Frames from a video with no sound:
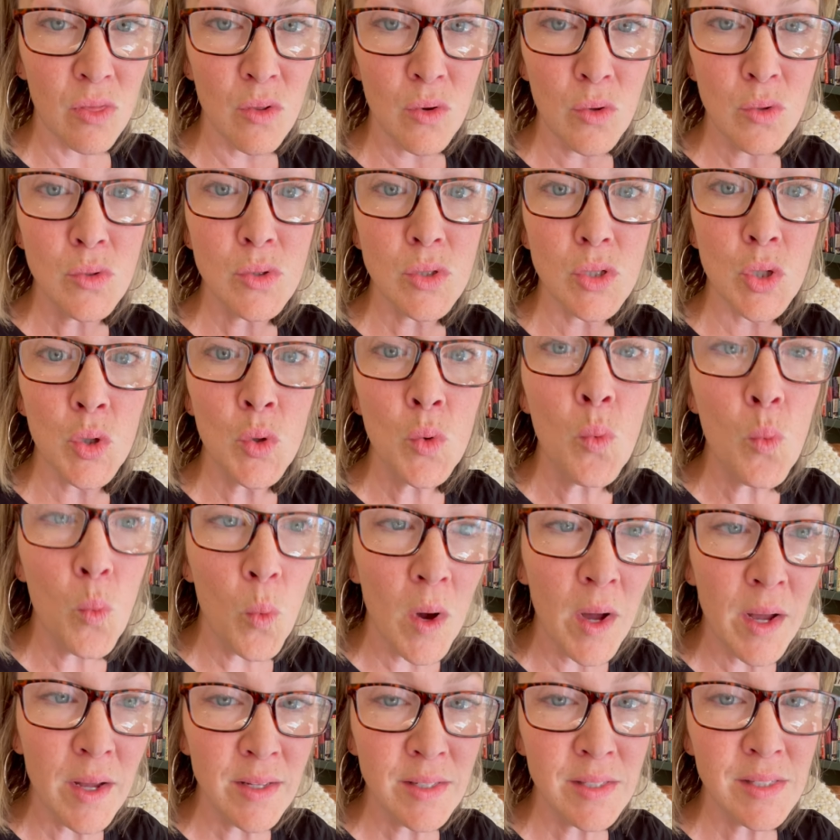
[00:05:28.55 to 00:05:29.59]
those who
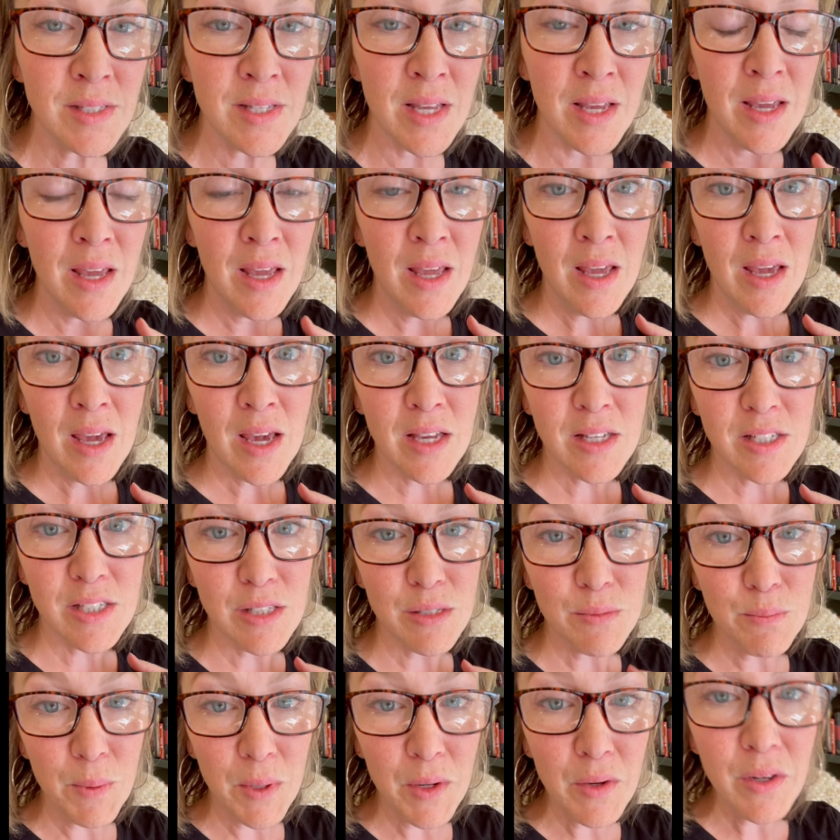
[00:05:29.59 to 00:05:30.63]
want
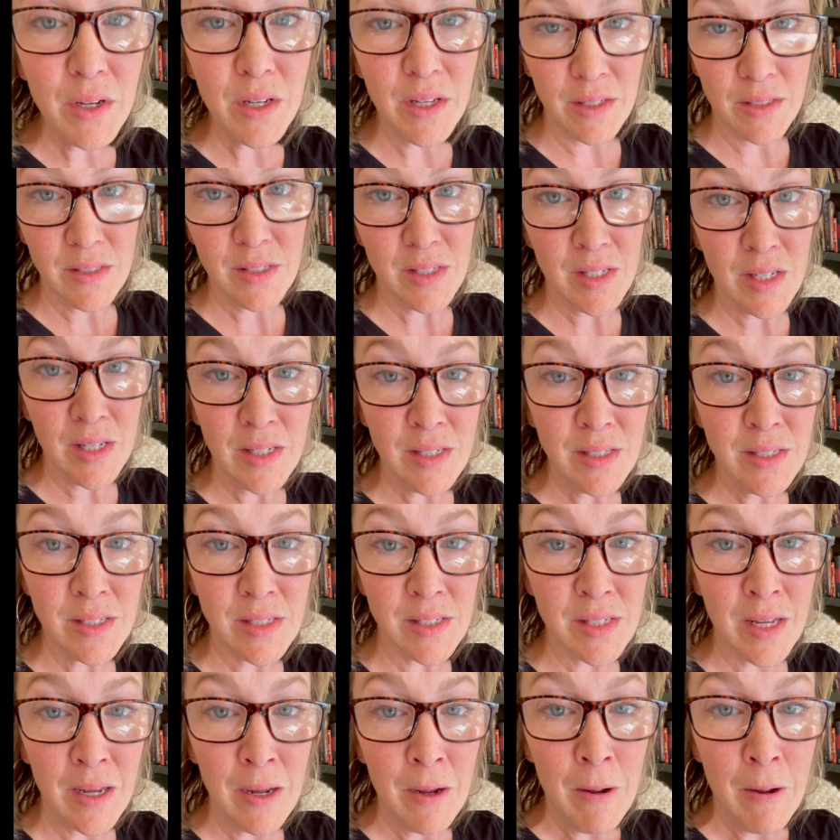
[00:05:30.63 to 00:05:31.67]
experiences